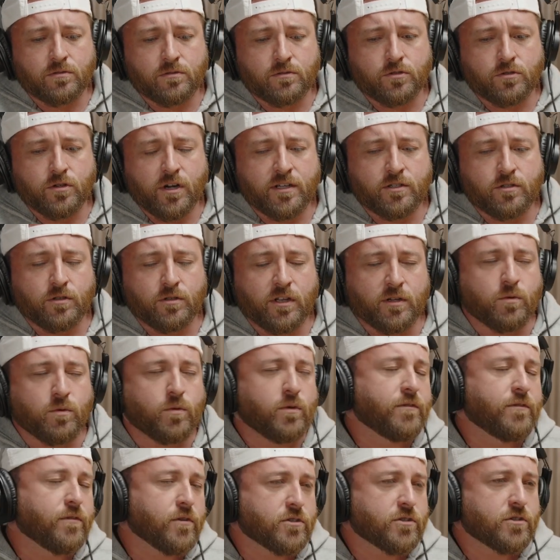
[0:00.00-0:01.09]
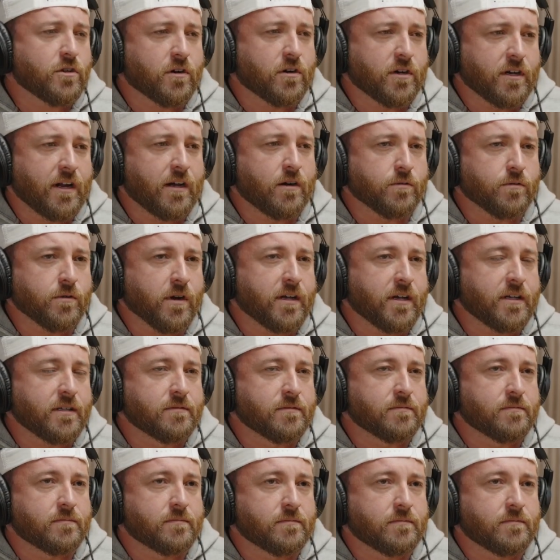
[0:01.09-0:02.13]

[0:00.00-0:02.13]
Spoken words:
trying to, like, when we first started out, right?